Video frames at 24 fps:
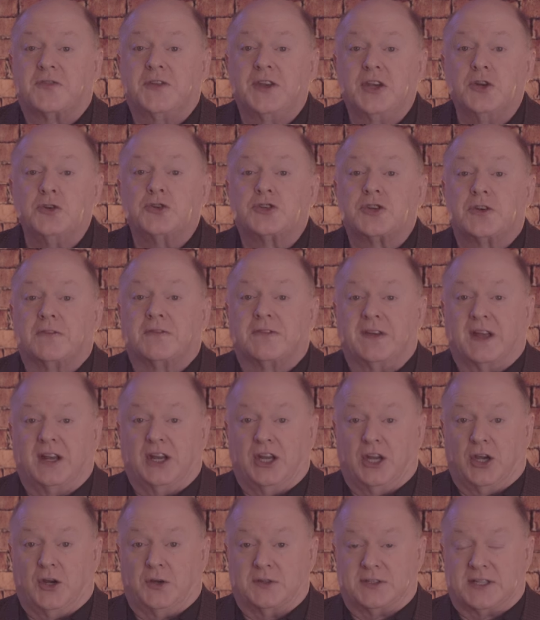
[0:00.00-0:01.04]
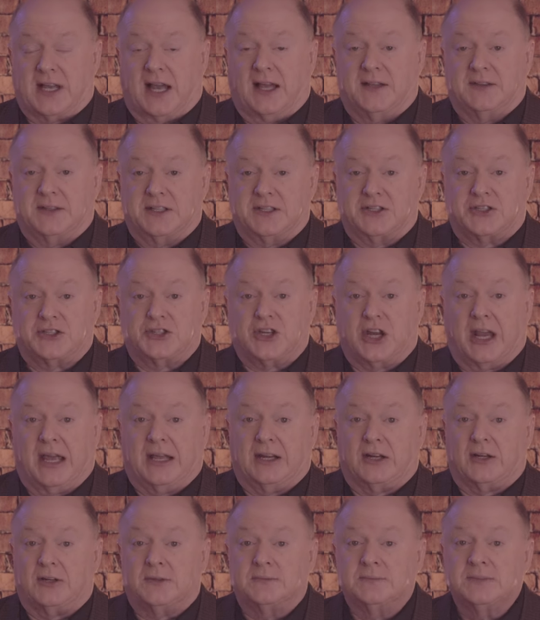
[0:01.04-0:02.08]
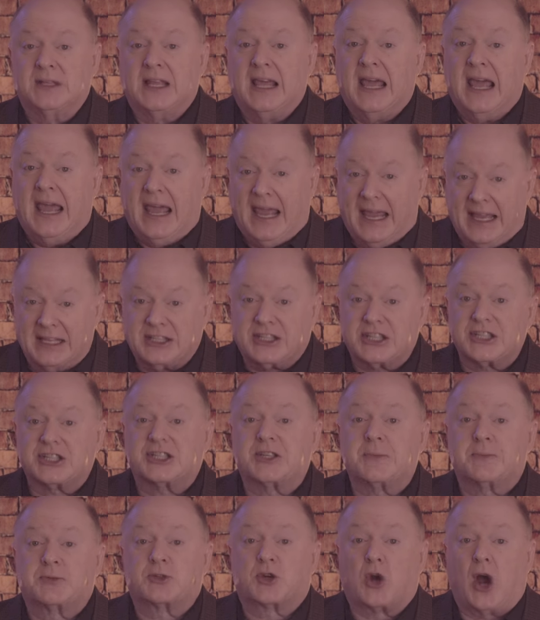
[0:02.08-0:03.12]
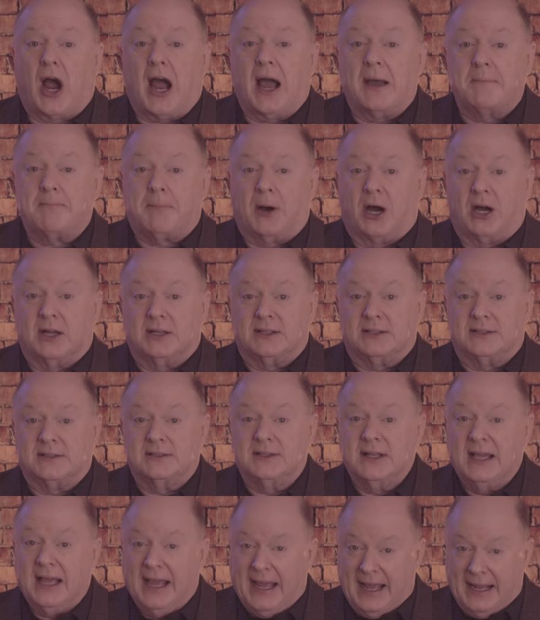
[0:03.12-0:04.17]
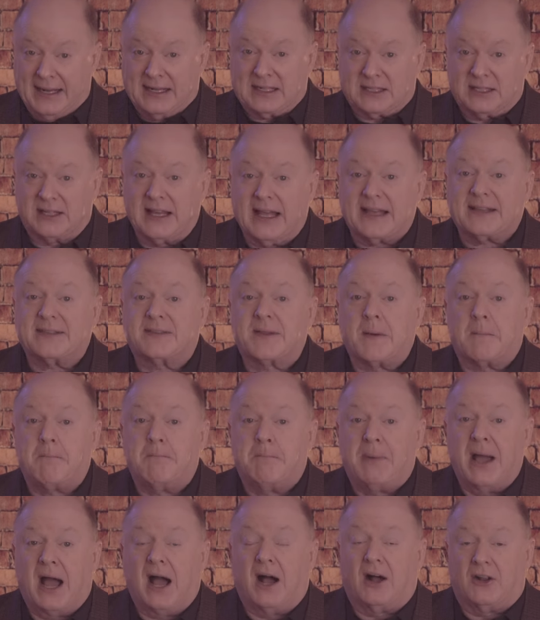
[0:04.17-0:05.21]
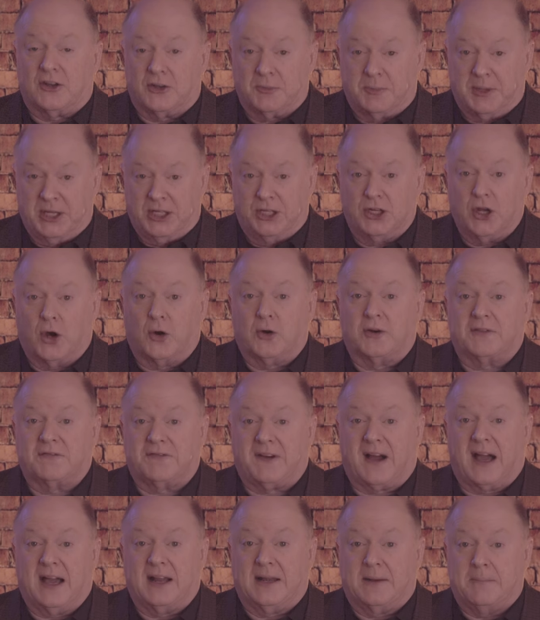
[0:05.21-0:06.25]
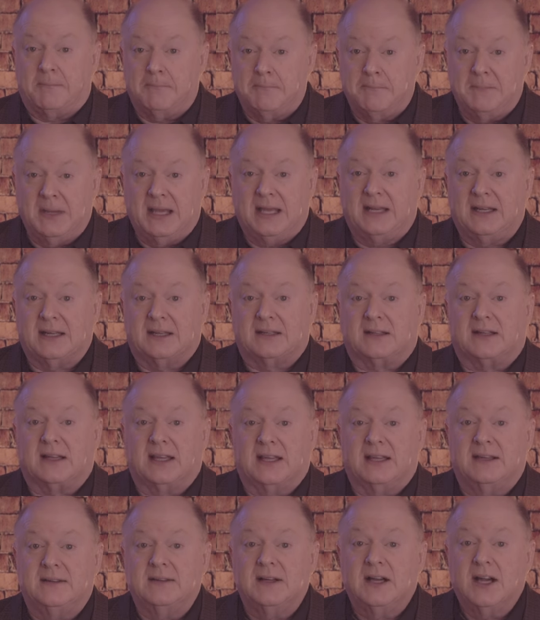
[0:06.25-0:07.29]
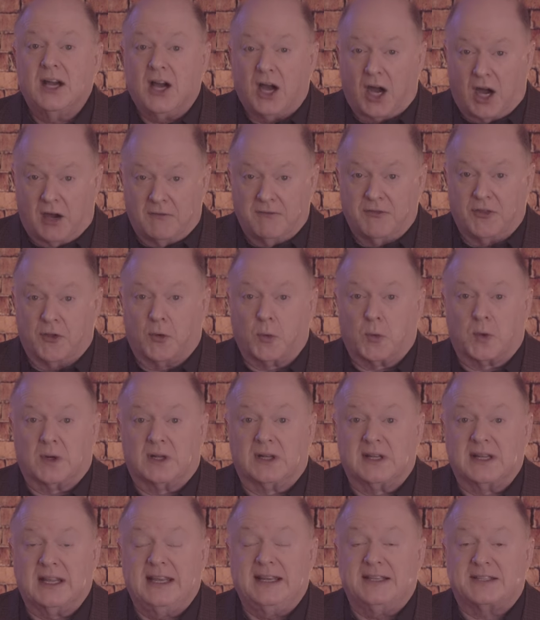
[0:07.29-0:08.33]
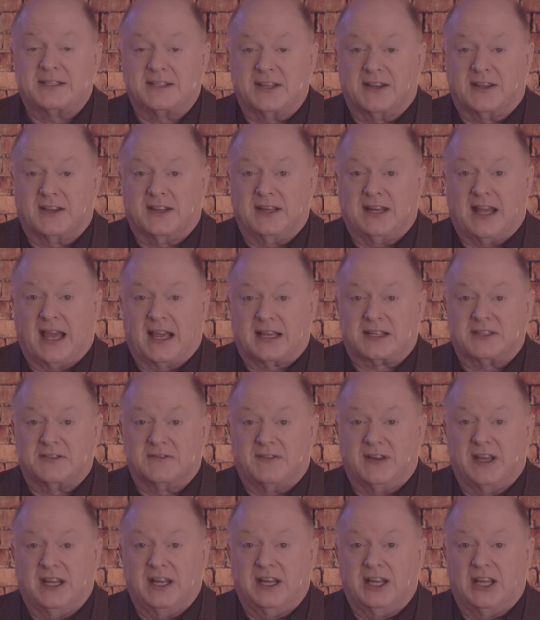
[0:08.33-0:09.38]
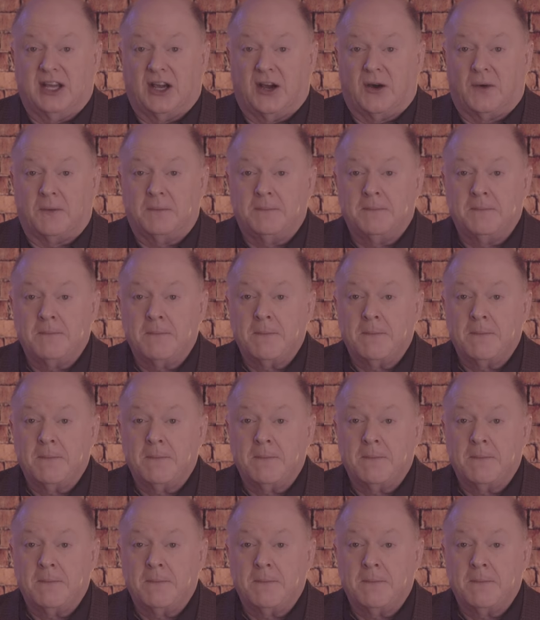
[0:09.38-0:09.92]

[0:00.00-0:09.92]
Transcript: future videos on this channel, hit the subscribe button and click the bell to be notified immediately of the release of the next video.